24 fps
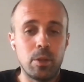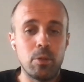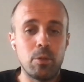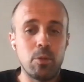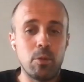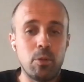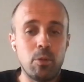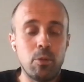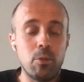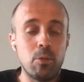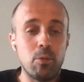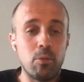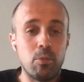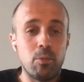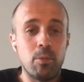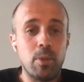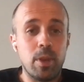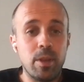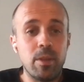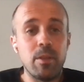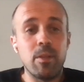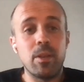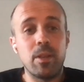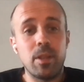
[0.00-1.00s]
So
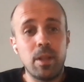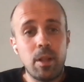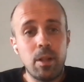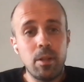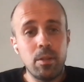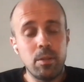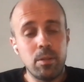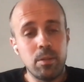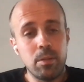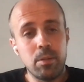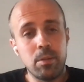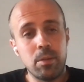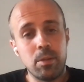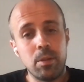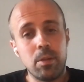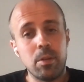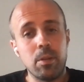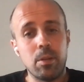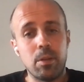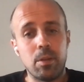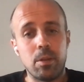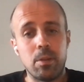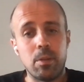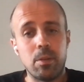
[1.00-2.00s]
as a result,
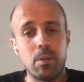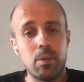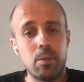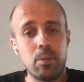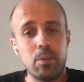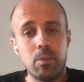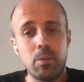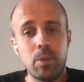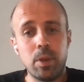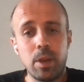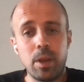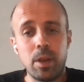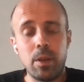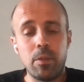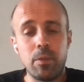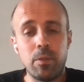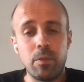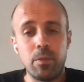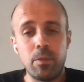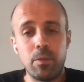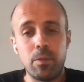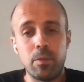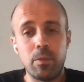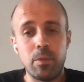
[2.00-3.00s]
we have
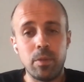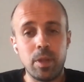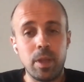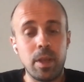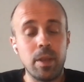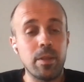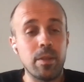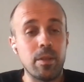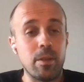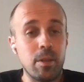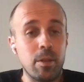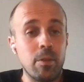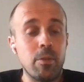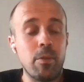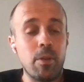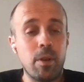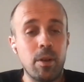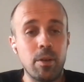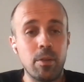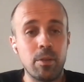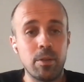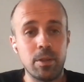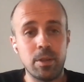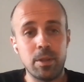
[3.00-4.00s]
test
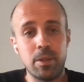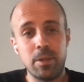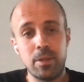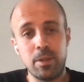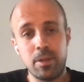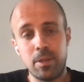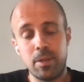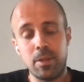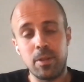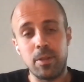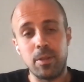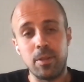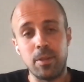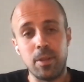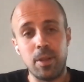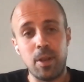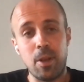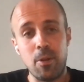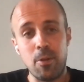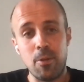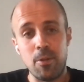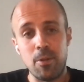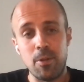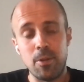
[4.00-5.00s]
artifacts in
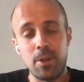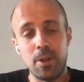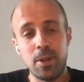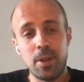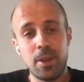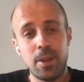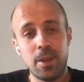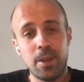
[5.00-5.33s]
our